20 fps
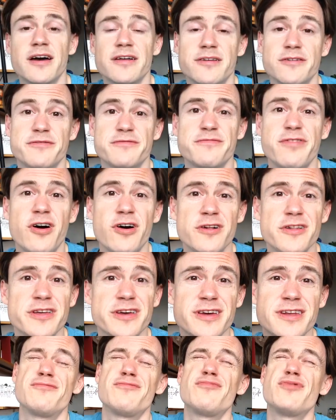I love
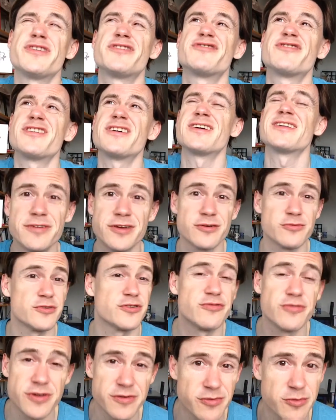falling, wishing
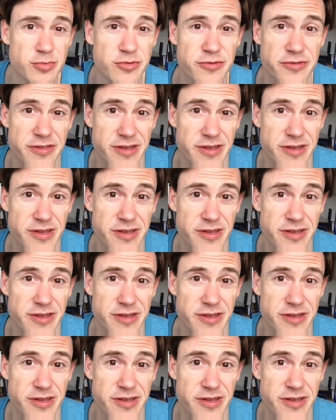irretrievable